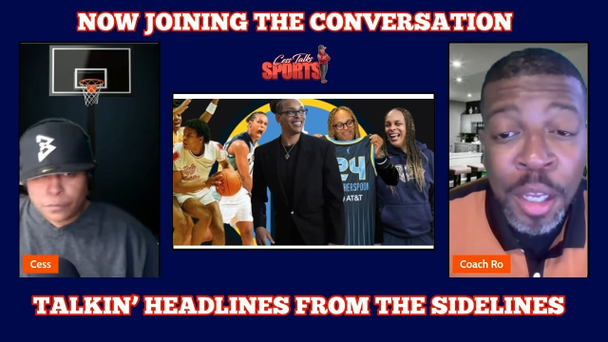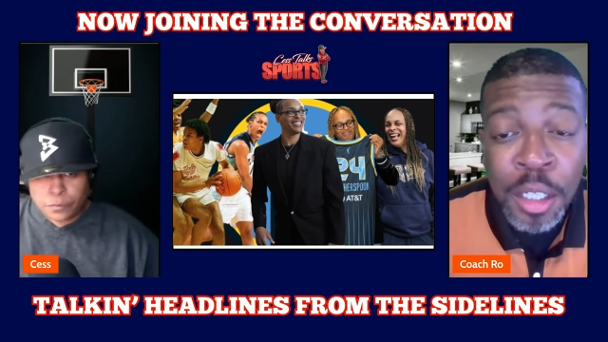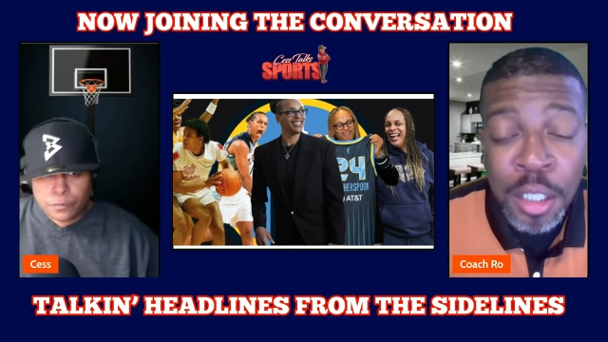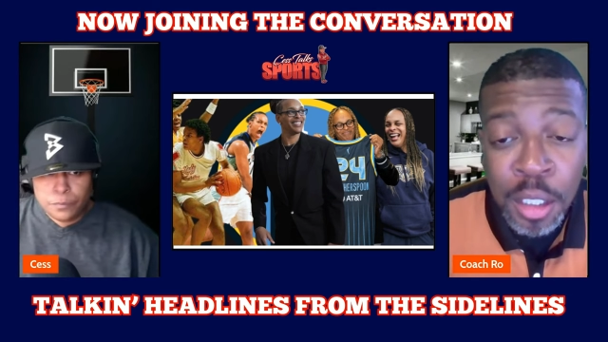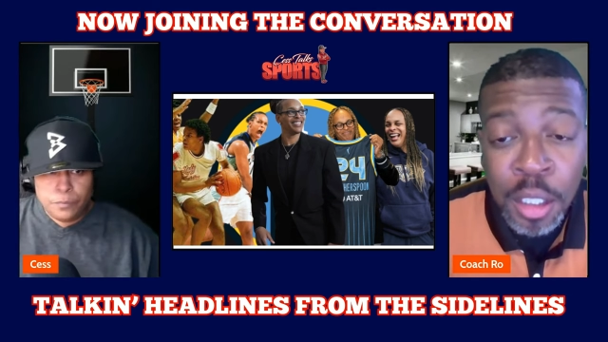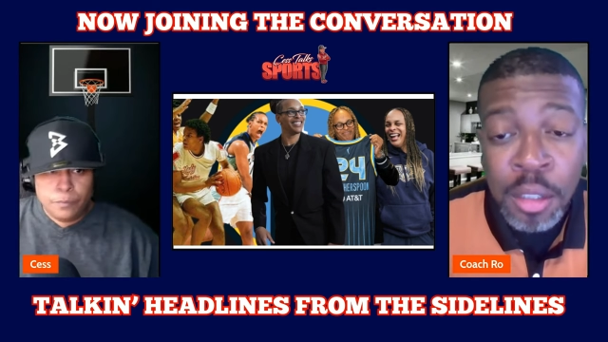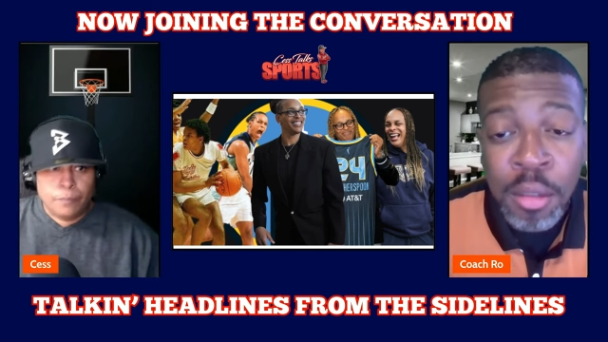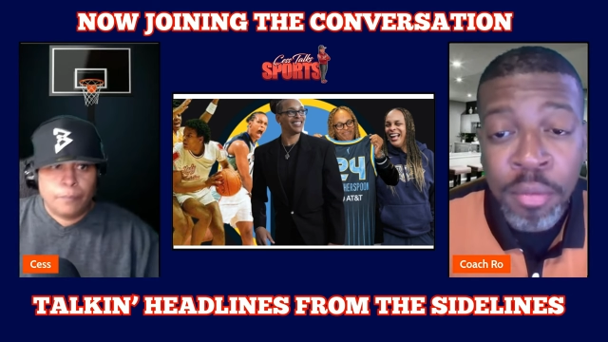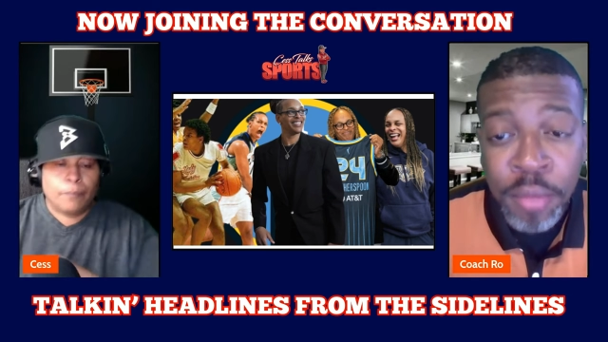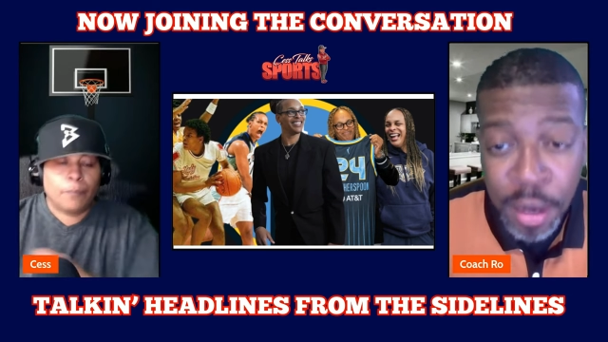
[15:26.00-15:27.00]
Speaker 1: she looks
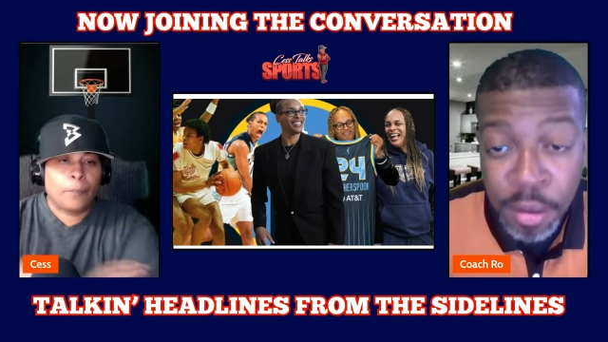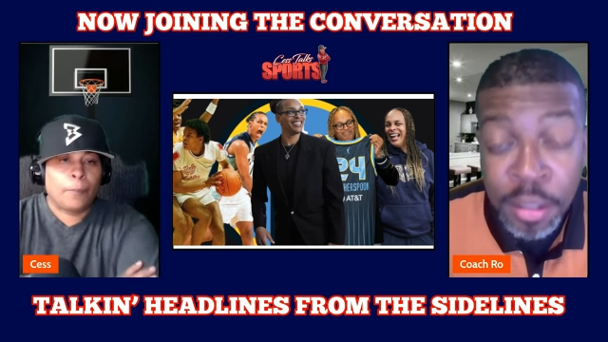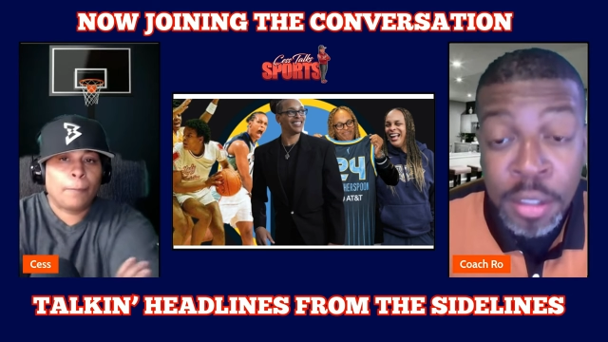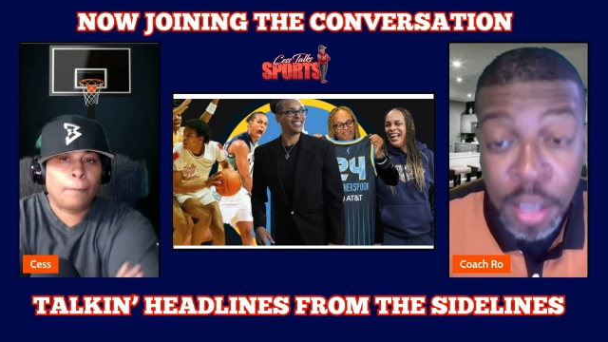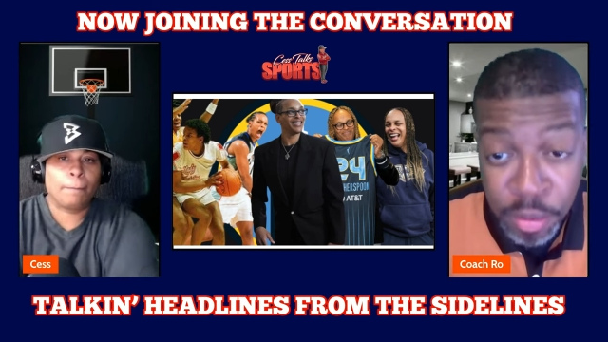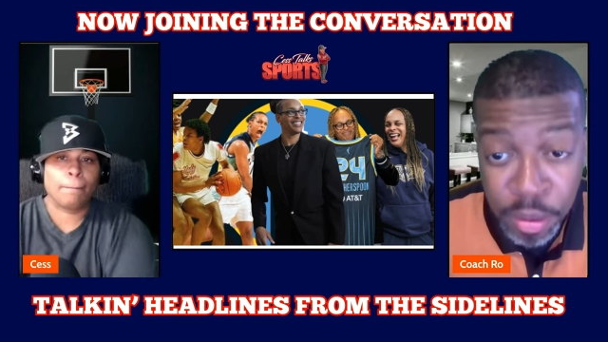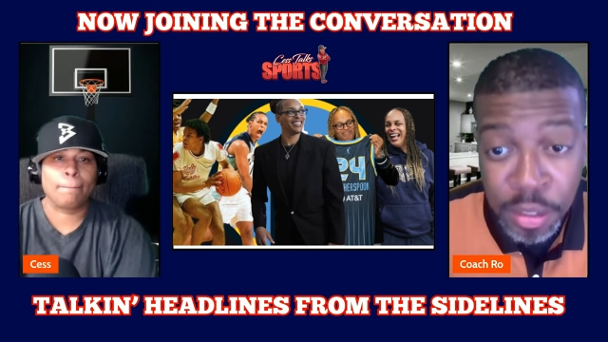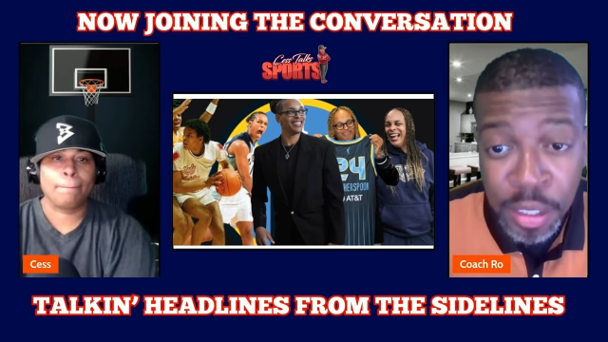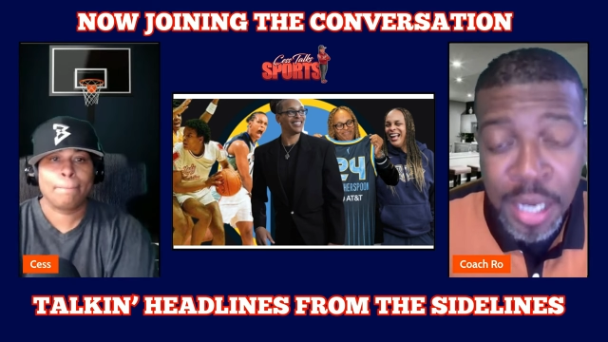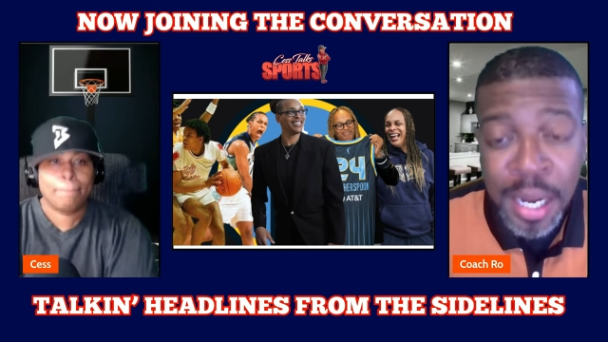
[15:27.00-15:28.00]
very
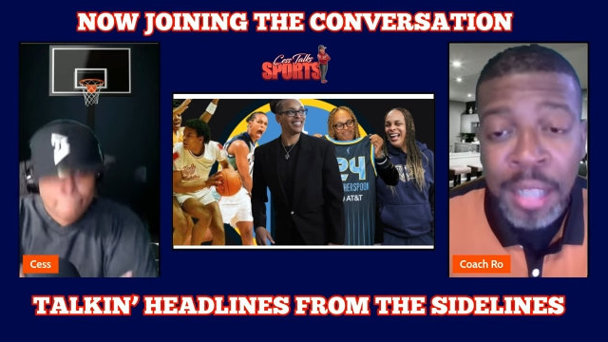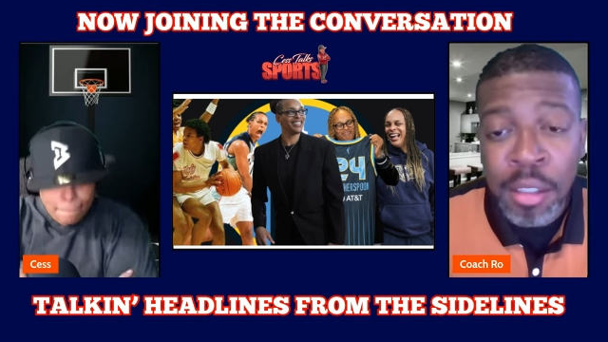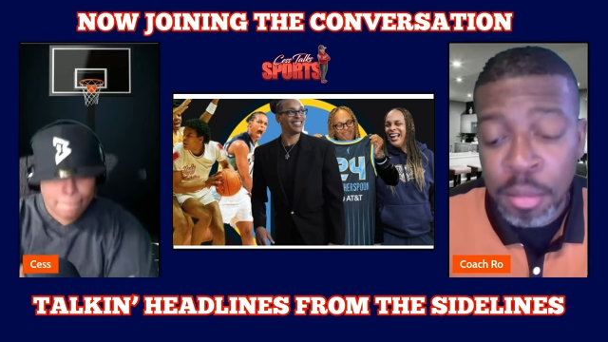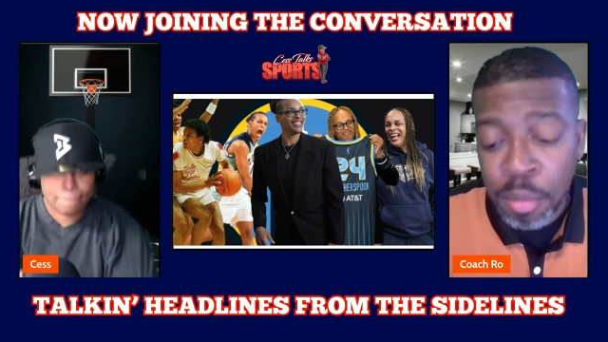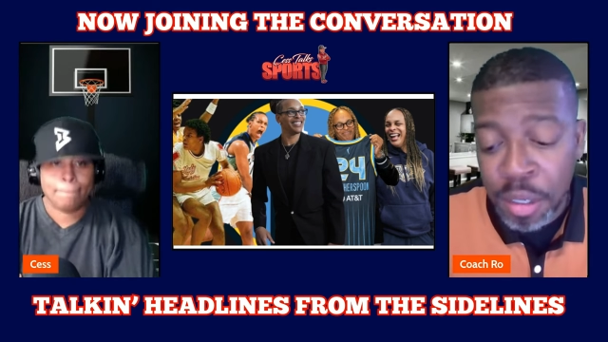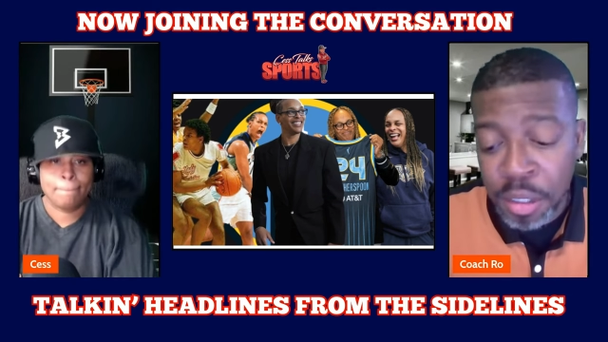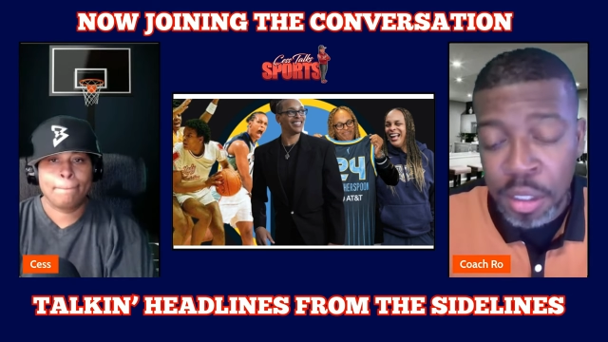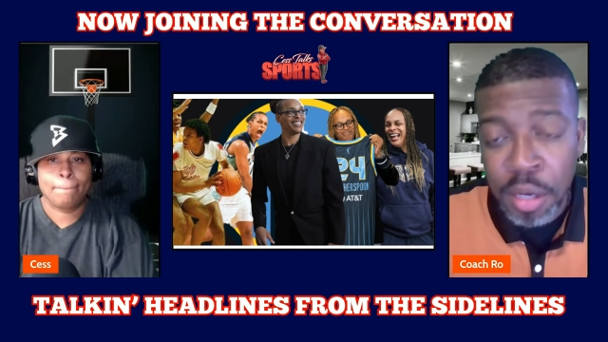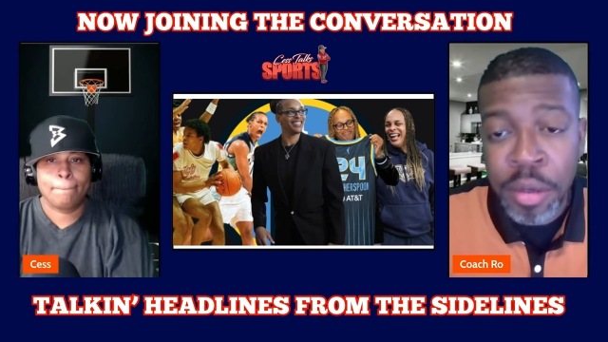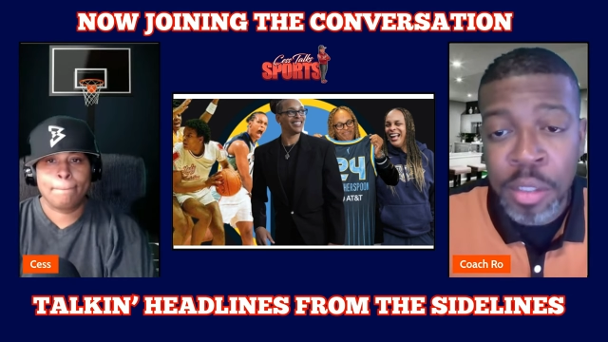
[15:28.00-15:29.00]
serious and not to the point of
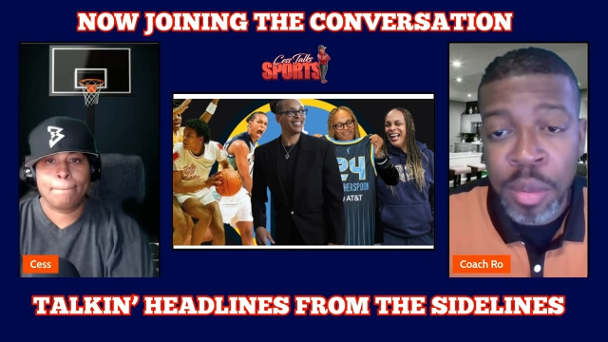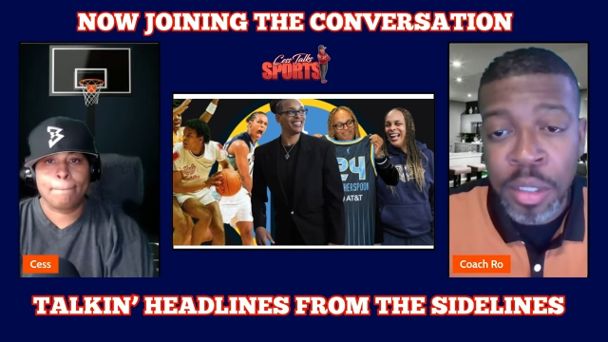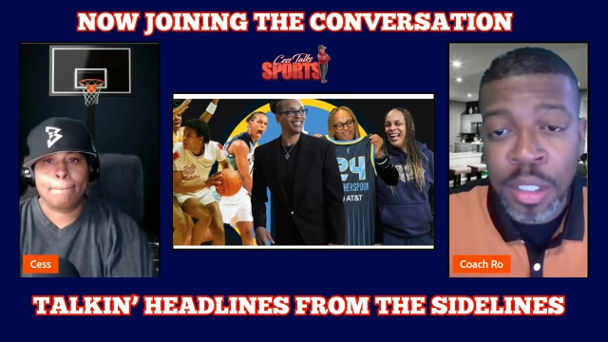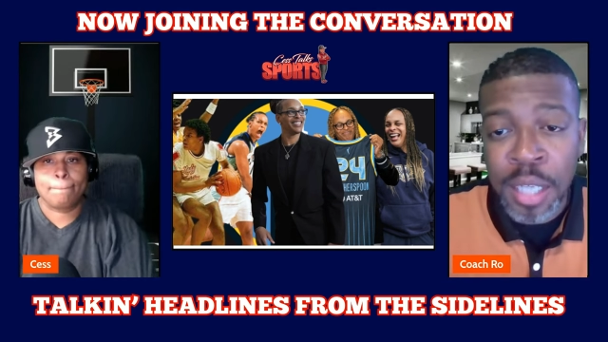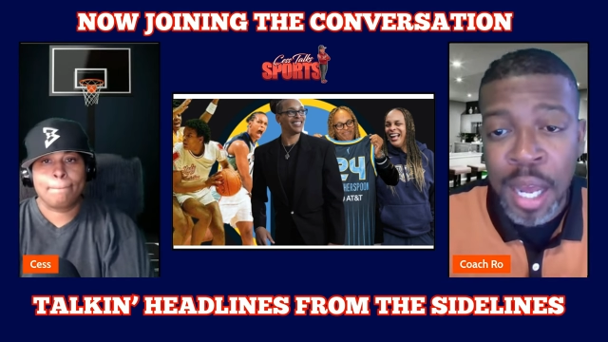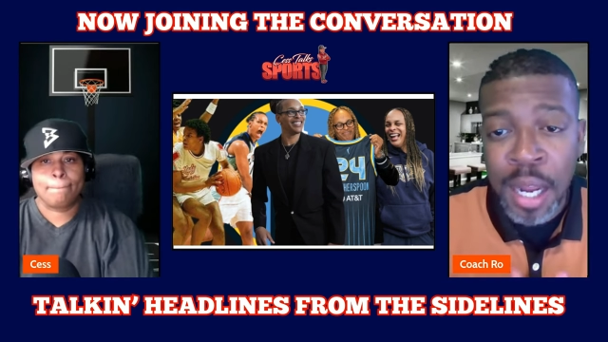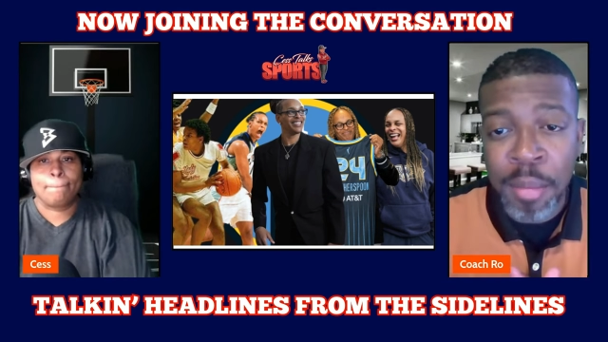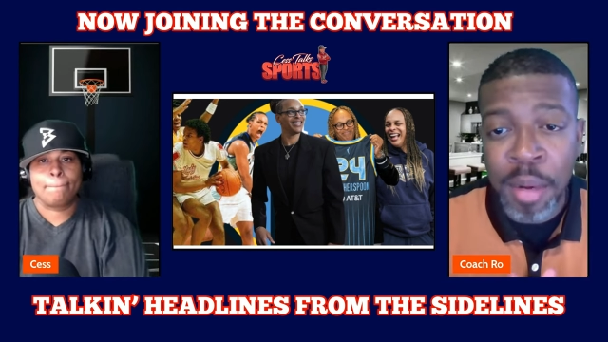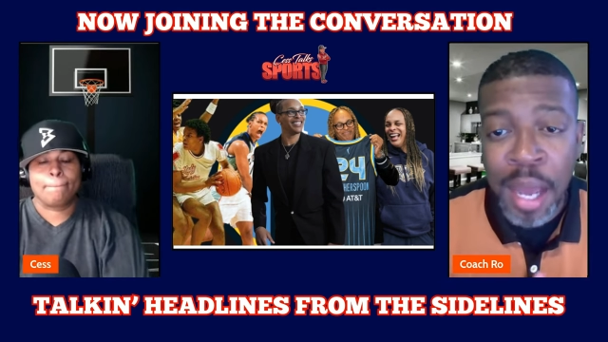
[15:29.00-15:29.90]
serious where she's not able to